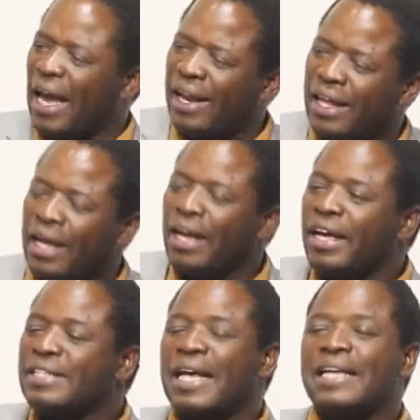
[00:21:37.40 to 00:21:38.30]
turning,
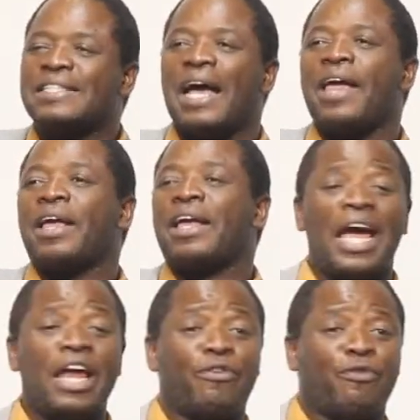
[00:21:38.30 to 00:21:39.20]
he says, I
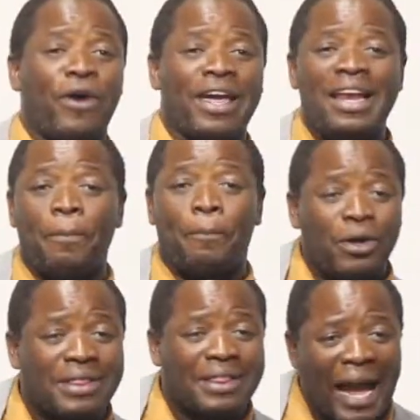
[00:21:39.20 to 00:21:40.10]
cried for healing
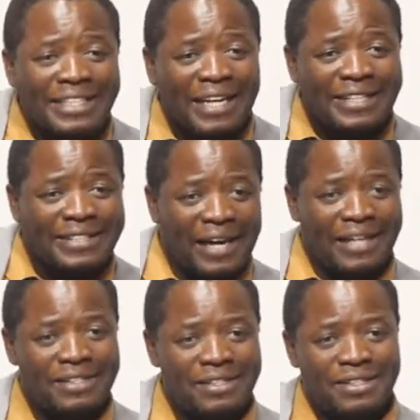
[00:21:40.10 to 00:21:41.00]
both night and
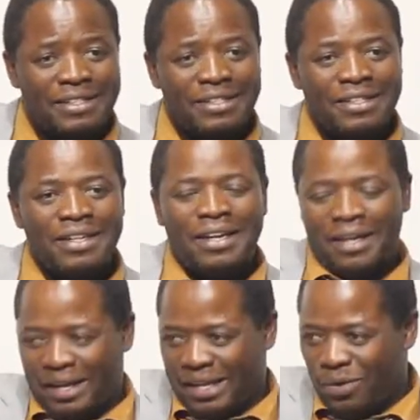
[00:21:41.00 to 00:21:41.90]
day.
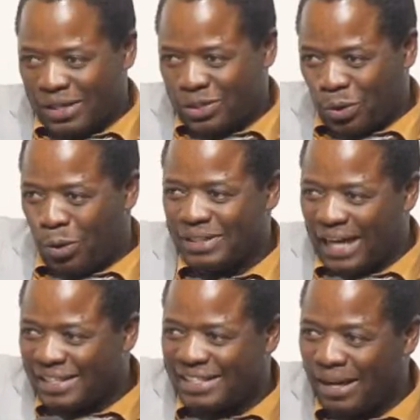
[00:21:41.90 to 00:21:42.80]
He was
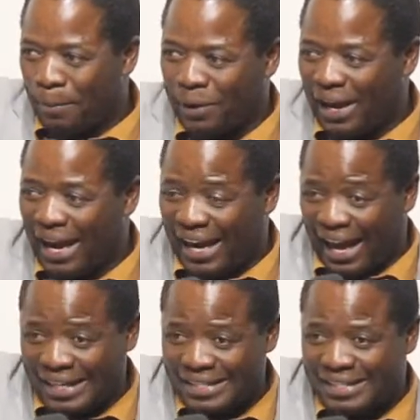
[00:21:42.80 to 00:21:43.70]
conducting prayer
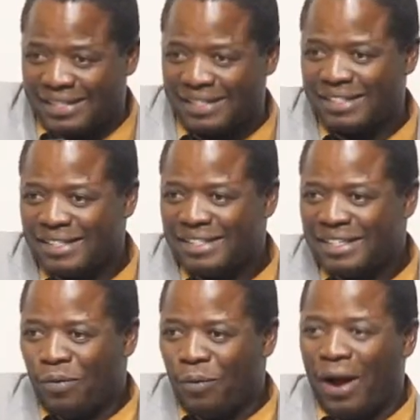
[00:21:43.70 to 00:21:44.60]
lines
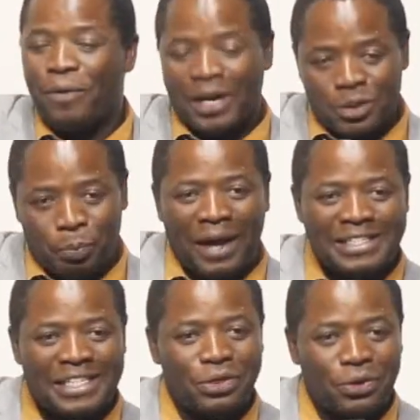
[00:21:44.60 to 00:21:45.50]
while he was
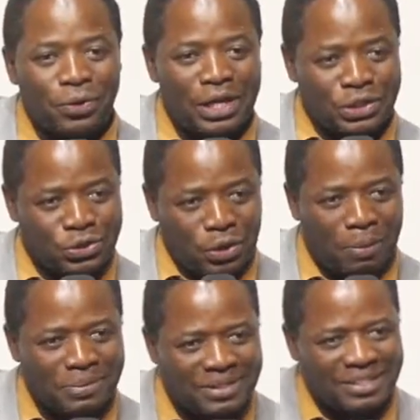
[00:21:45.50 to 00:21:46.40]
passing through his
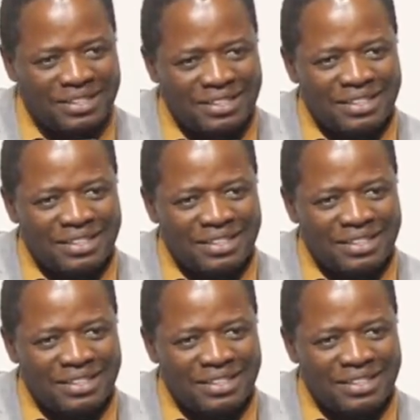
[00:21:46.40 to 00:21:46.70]
storms